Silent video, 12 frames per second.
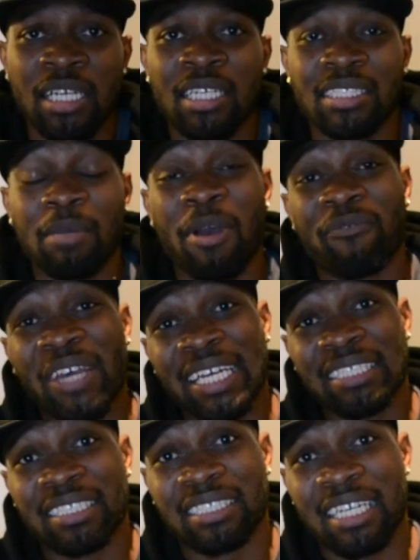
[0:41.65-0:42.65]
Some
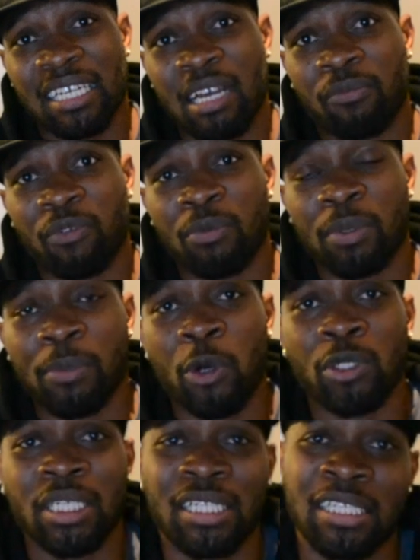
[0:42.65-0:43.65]
advantages that come from the
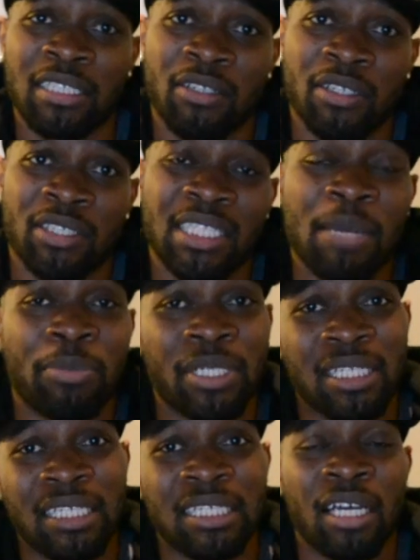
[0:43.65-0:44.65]
molded cleats are they're
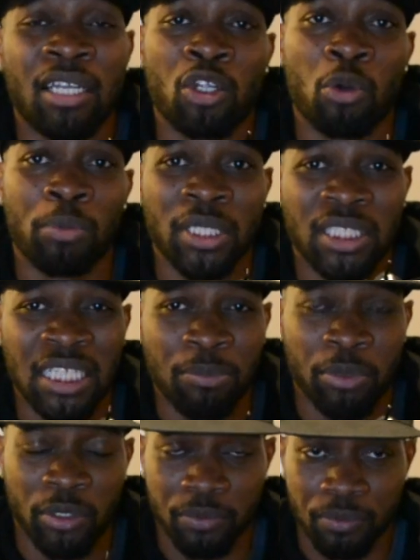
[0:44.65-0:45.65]
typically a little bit cheaper.